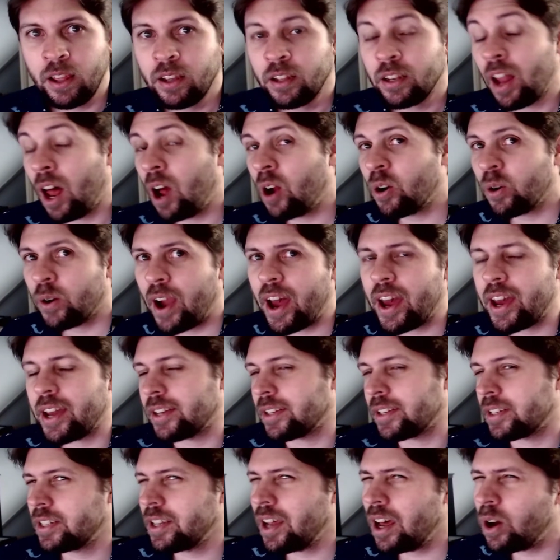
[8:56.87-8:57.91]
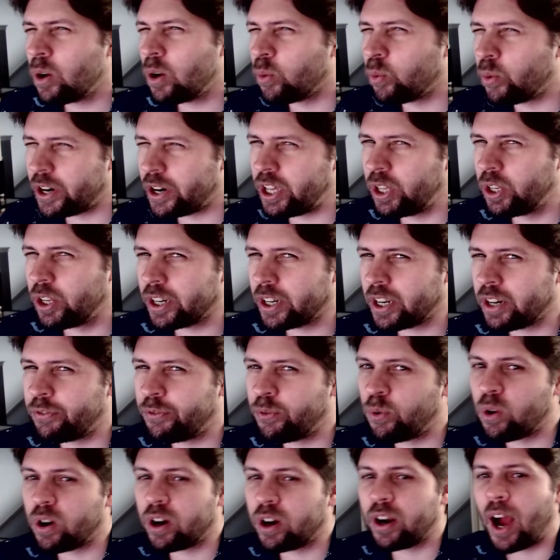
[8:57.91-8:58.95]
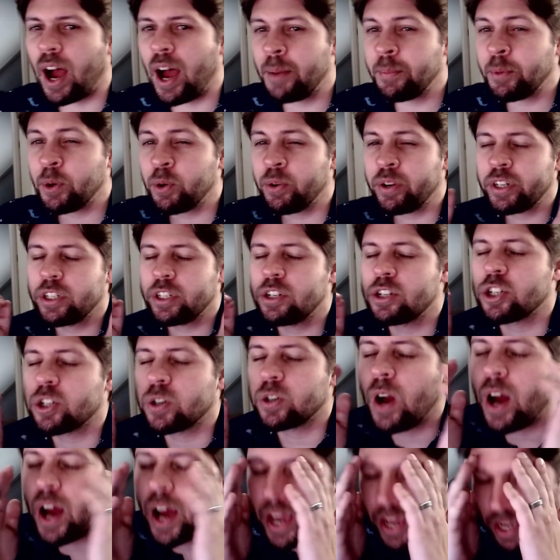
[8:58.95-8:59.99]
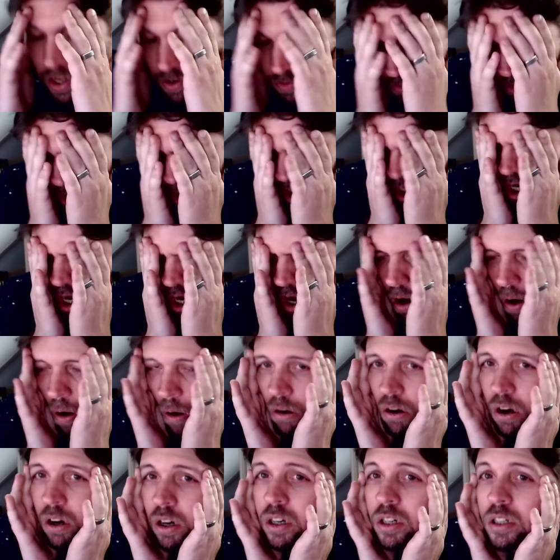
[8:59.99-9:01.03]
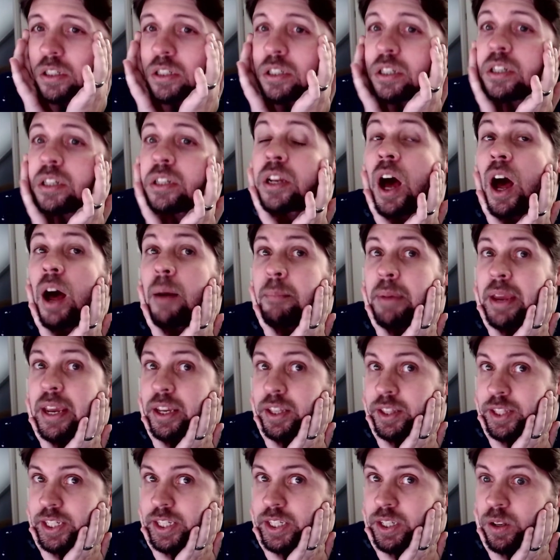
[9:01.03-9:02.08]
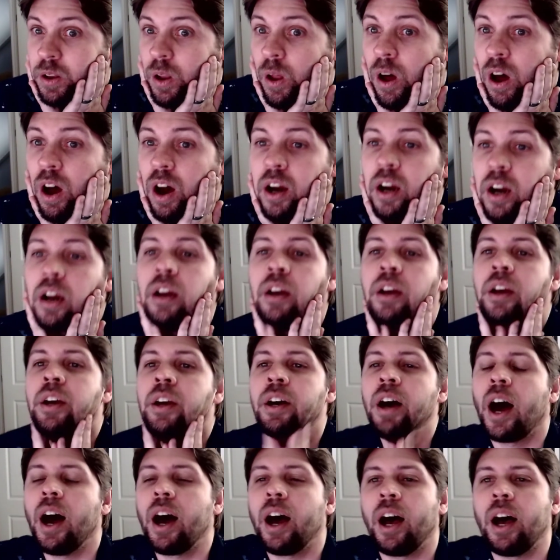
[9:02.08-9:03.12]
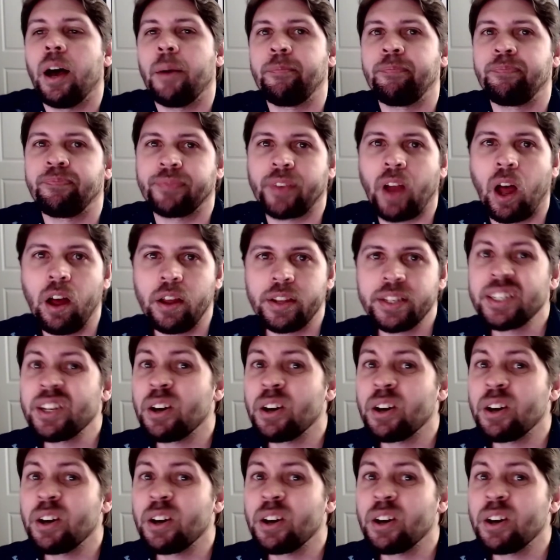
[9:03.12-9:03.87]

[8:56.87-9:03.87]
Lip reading: All right, so what are you looking for? I'm going to try really hard to not make this long. Also,